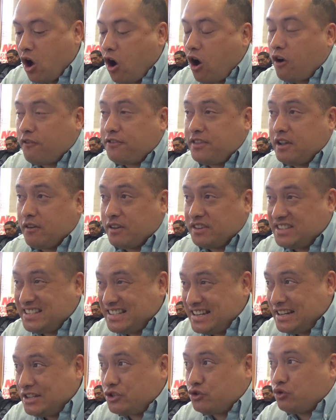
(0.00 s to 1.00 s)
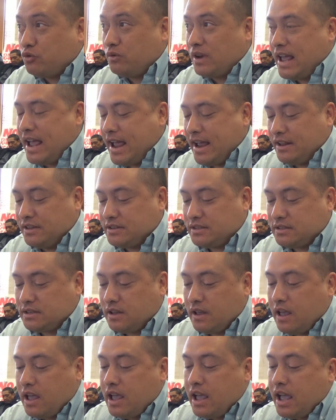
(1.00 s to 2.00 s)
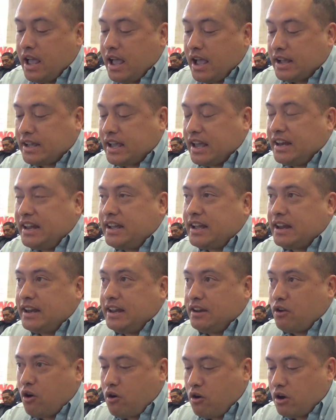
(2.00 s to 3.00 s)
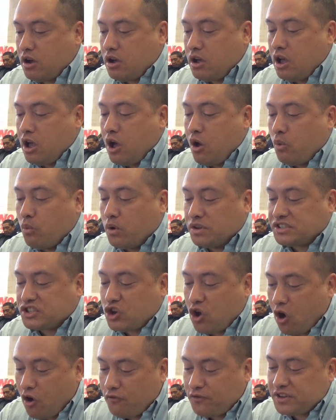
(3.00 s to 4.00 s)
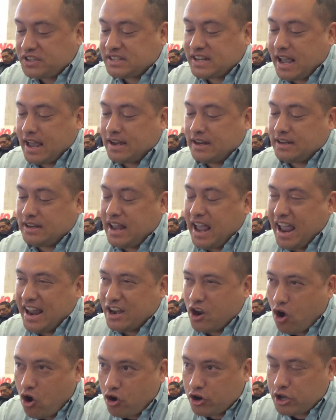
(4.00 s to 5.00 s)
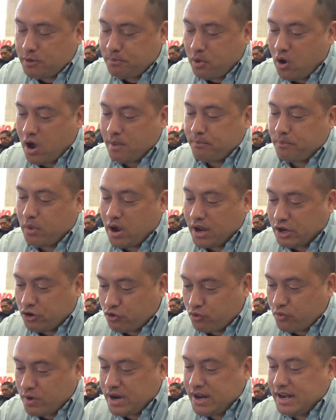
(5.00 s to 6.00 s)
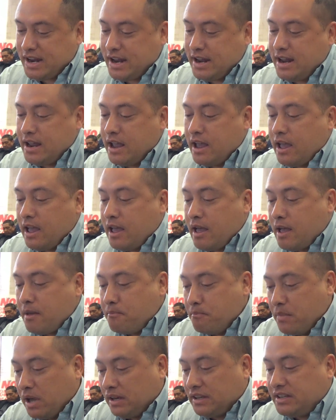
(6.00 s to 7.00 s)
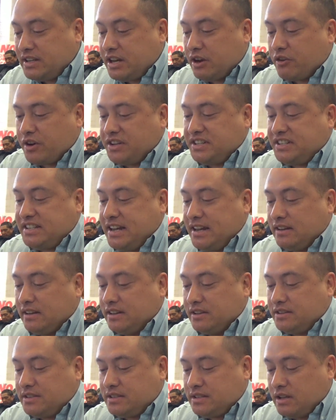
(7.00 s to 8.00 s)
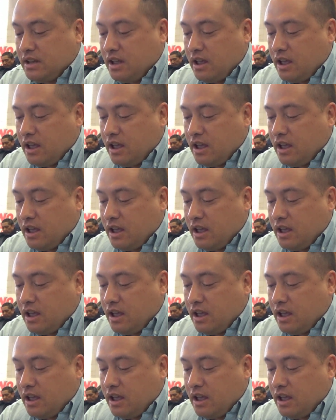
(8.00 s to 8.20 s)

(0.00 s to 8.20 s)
off their ancestral lands. Kirikiriroa was confiscated and occupied by greedy military settlers.